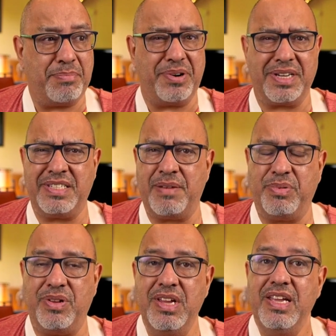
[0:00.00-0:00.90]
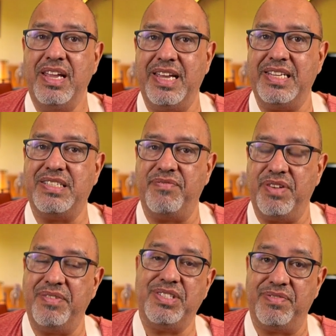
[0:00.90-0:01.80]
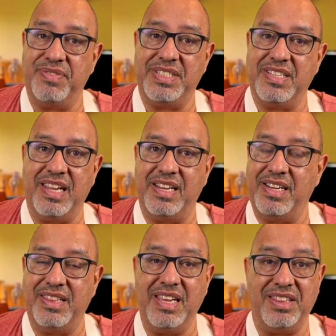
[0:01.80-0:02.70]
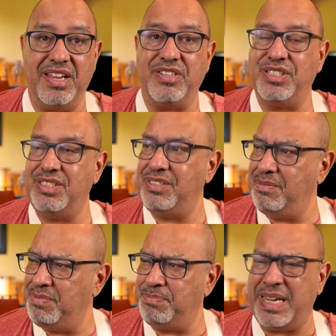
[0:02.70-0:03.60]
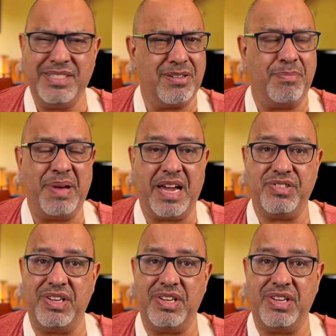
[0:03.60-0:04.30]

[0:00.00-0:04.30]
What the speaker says: for example, it is a very sophisticated thing. There's bicycle paths